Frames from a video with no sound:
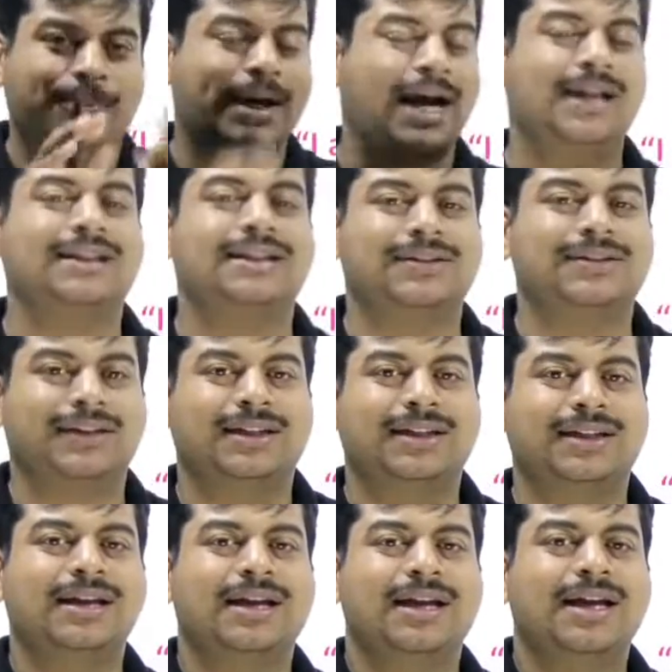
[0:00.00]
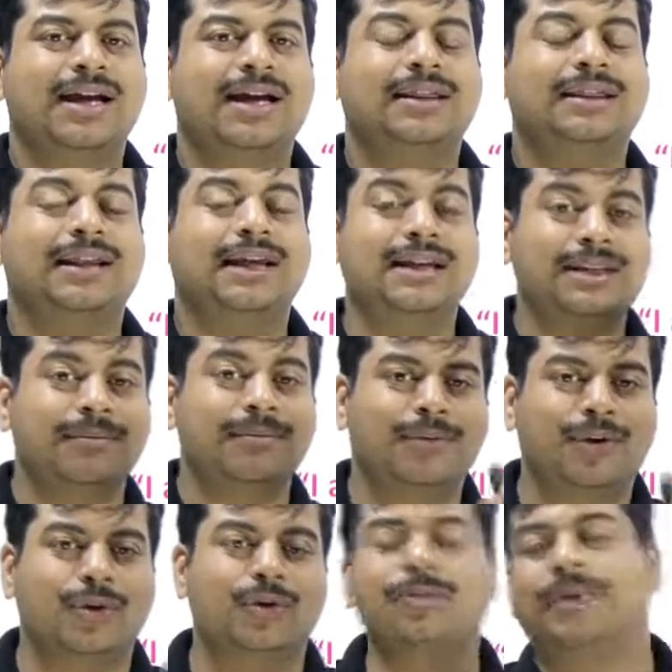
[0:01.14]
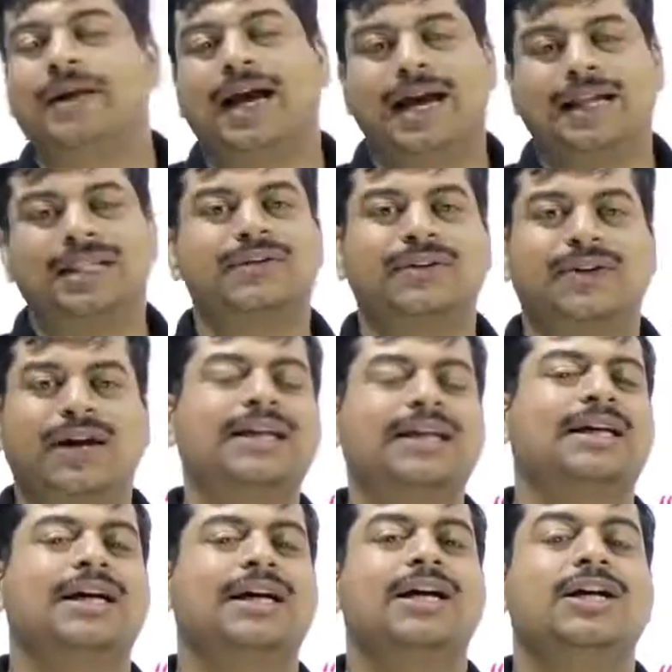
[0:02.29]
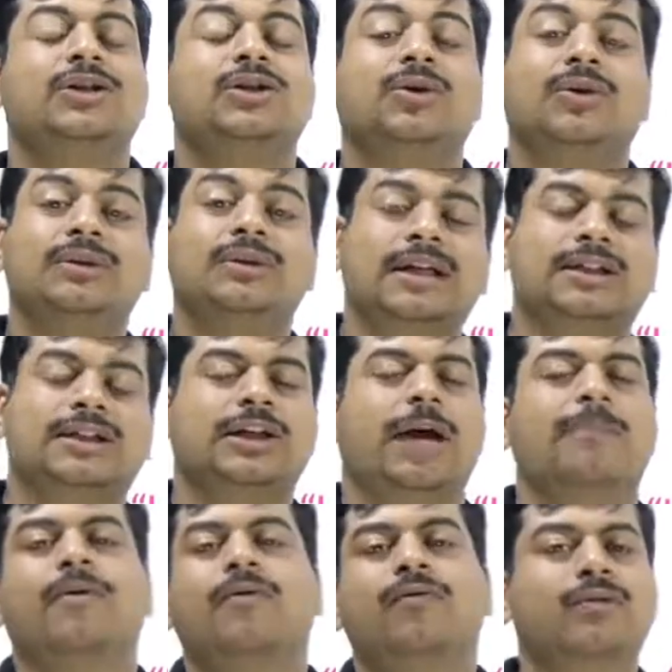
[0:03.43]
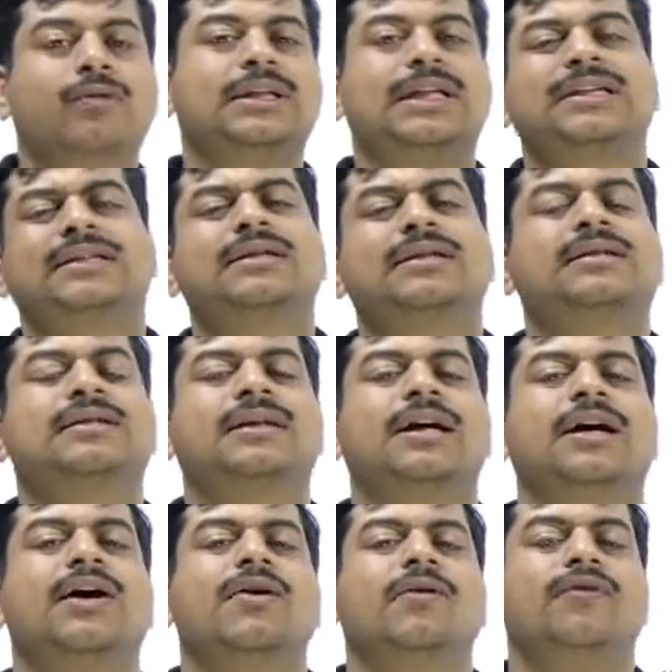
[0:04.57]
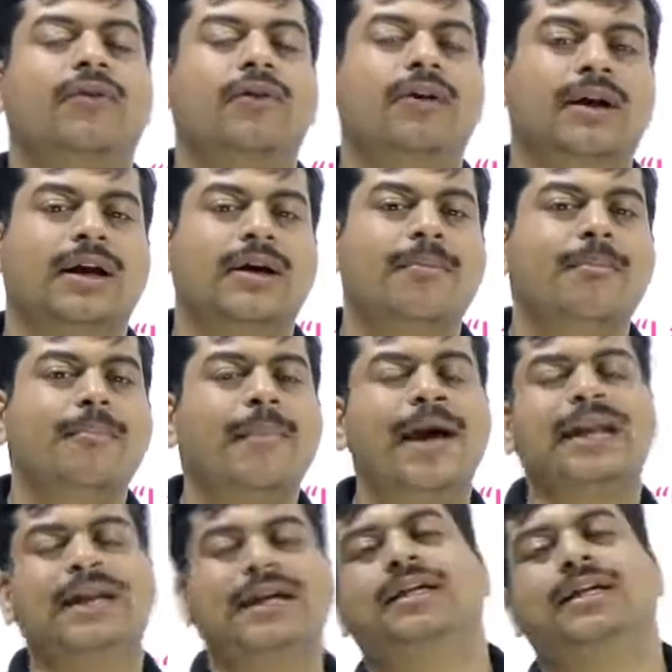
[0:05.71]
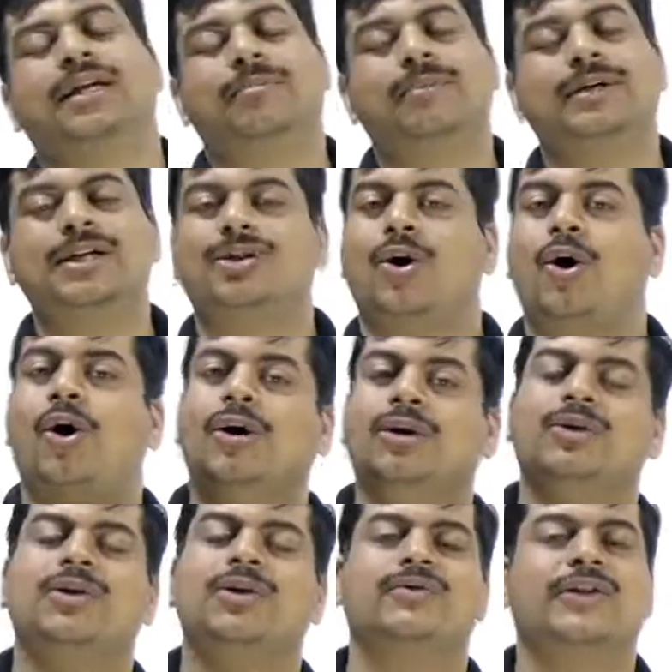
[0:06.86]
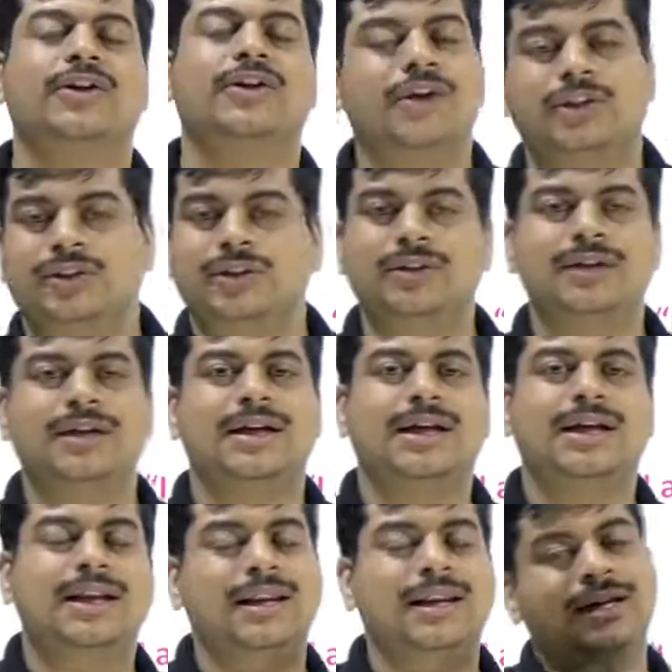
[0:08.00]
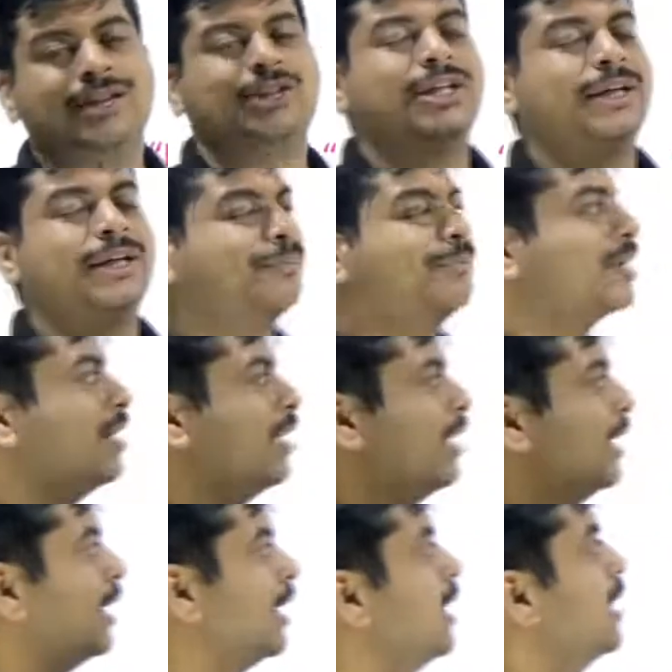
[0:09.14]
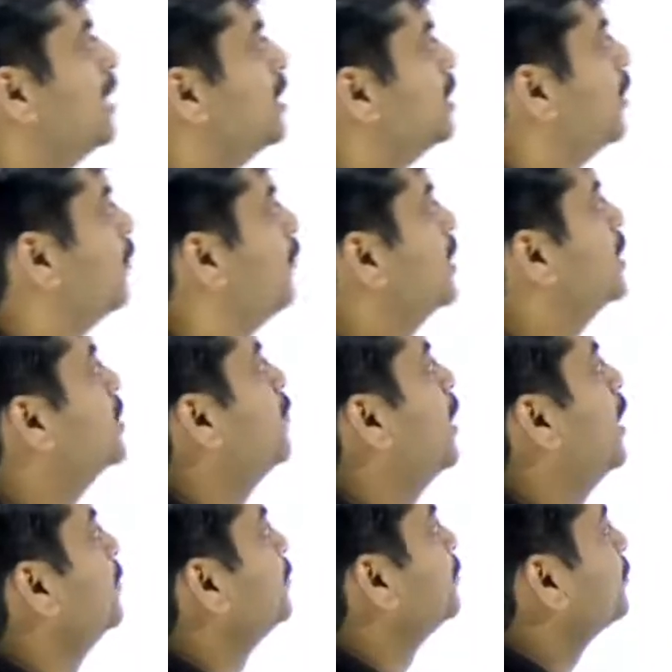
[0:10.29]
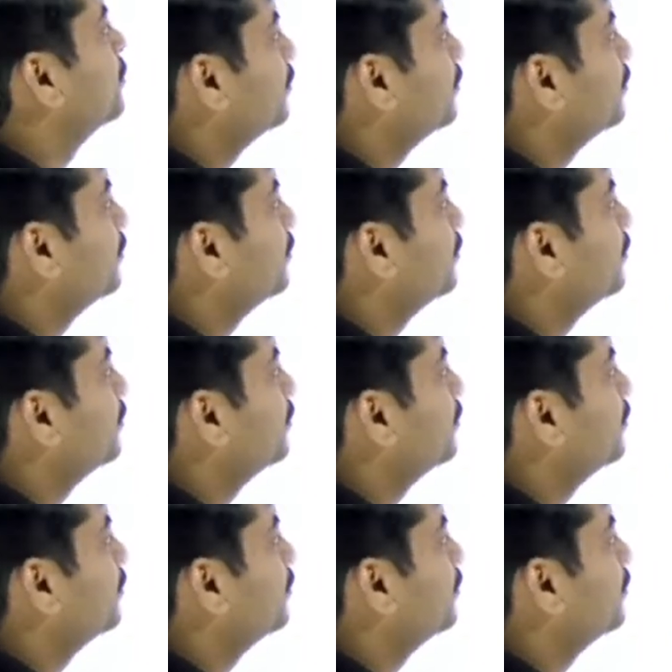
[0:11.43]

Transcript: behind this one. There is some rule behind this one, right? So such type of rules exist for many other numbers. So all those we're going to learn today. Okay, so the first one,